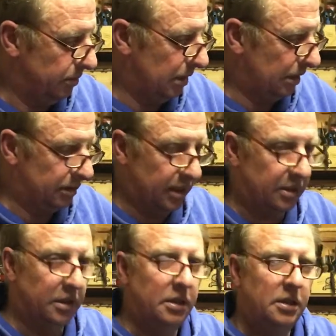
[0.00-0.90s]
that's it.
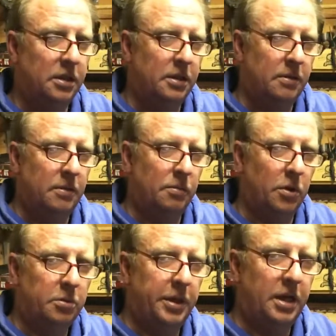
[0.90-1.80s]

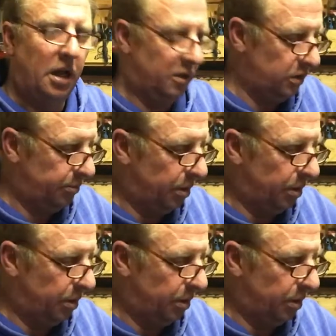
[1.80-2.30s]
What about alloy